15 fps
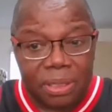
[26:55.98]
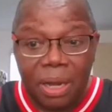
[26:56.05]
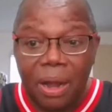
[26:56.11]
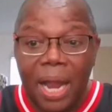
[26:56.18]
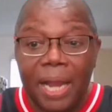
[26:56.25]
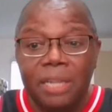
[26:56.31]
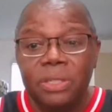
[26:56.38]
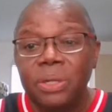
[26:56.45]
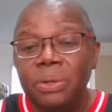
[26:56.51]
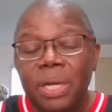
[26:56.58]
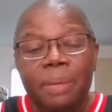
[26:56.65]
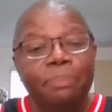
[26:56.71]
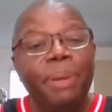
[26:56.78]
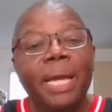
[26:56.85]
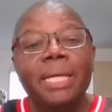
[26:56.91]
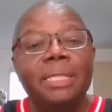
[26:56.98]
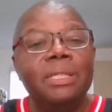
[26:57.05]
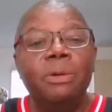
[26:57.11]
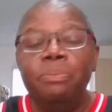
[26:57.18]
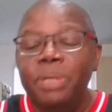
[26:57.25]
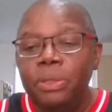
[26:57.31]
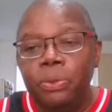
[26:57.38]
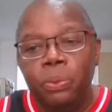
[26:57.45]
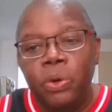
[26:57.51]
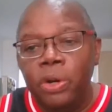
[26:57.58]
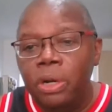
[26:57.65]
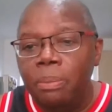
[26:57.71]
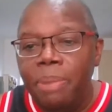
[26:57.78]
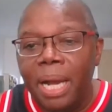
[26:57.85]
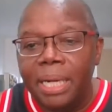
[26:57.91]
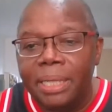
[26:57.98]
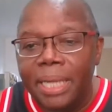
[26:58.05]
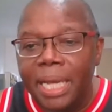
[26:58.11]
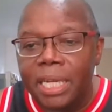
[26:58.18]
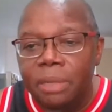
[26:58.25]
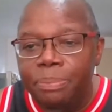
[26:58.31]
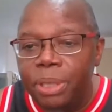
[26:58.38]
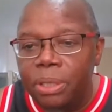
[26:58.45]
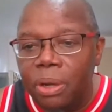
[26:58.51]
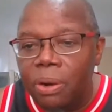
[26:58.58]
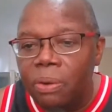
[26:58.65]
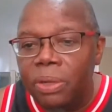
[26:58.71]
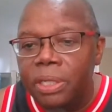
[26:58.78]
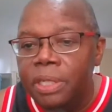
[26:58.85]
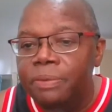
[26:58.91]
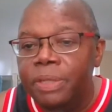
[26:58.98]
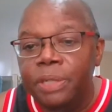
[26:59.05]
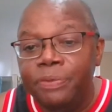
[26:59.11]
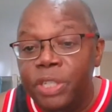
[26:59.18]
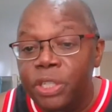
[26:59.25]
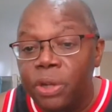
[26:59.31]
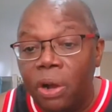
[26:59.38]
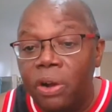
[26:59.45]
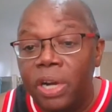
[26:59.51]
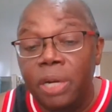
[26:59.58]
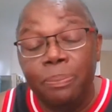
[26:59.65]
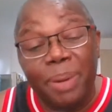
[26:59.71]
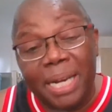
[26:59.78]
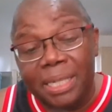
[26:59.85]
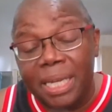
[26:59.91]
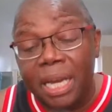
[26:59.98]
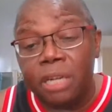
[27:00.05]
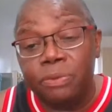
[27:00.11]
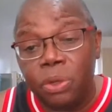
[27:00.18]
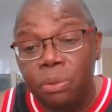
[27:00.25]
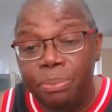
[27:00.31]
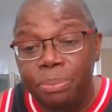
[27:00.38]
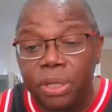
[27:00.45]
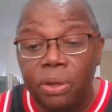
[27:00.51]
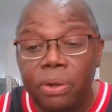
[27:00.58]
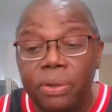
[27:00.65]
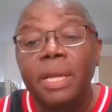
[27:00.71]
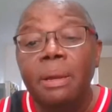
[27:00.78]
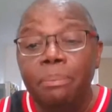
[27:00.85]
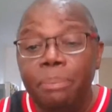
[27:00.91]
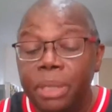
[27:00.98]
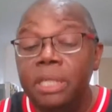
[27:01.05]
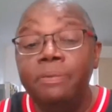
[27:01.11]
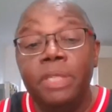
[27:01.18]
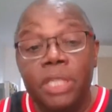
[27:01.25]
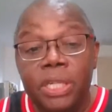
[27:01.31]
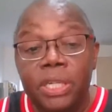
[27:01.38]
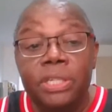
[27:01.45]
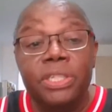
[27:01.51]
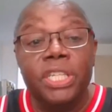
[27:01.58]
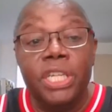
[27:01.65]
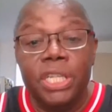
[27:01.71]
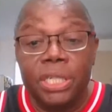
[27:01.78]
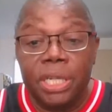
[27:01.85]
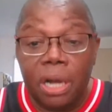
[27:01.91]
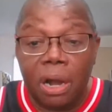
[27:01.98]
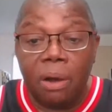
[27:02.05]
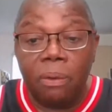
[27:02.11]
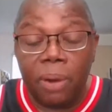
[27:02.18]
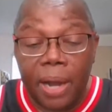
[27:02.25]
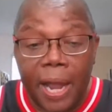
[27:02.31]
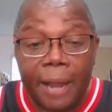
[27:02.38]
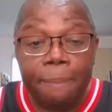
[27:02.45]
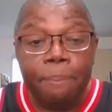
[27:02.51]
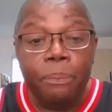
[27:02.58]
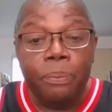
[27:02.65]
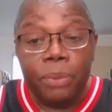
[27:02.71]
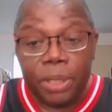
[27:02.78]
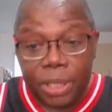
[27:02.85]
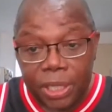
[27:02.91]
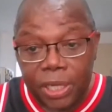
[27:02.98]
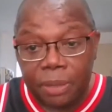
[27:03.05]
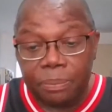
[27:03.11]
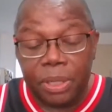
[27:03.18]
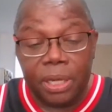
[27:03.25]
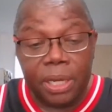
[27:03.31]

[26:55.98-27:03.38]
All right, so don't be worried about that. It'll be gone even if it's on it, but I doubt it's going to be on it. But even if it is, it's gone. Okay, get me,